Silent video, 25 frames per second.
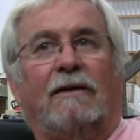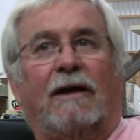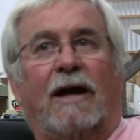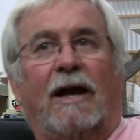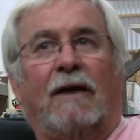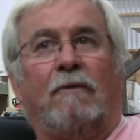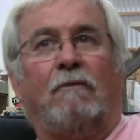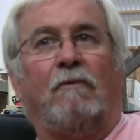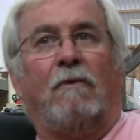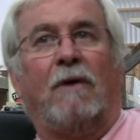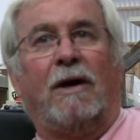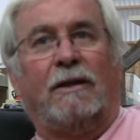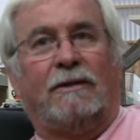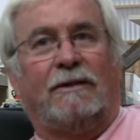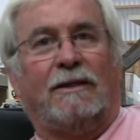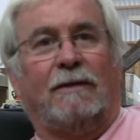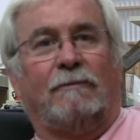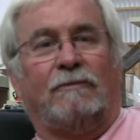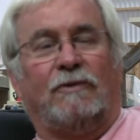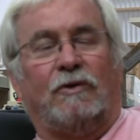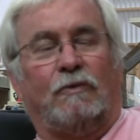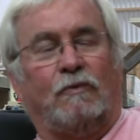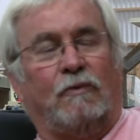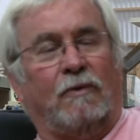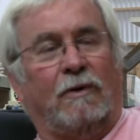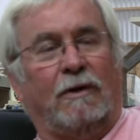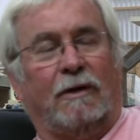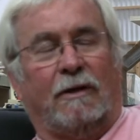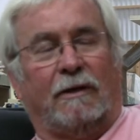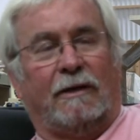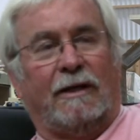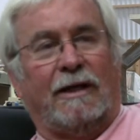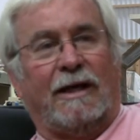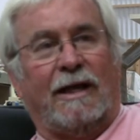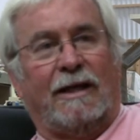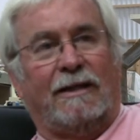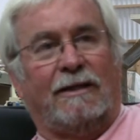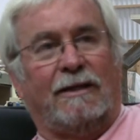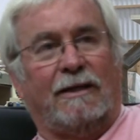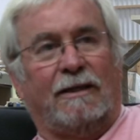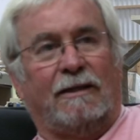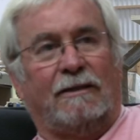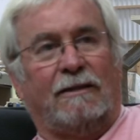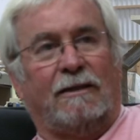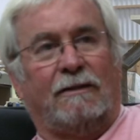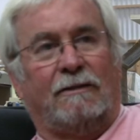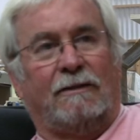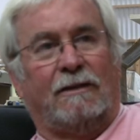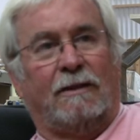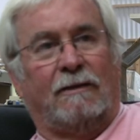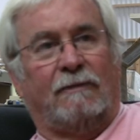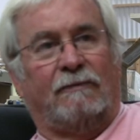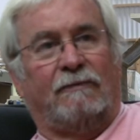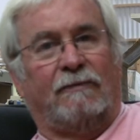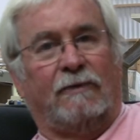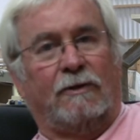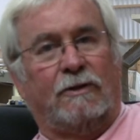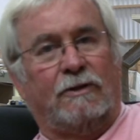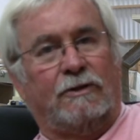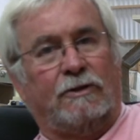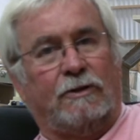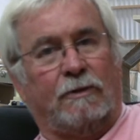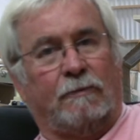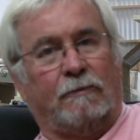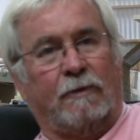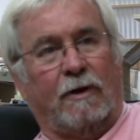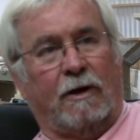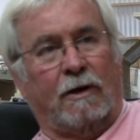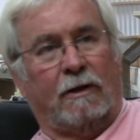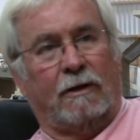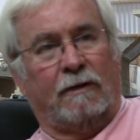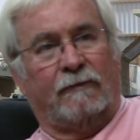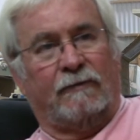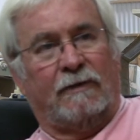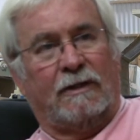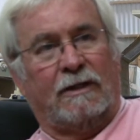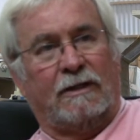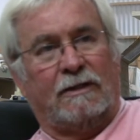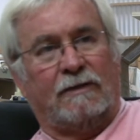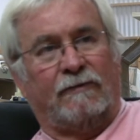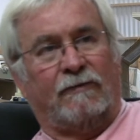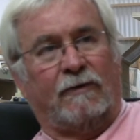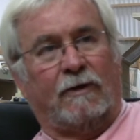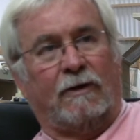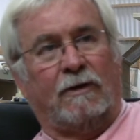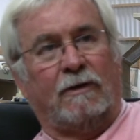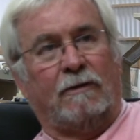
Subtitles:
want them to work, and I think that the furniture part of it is very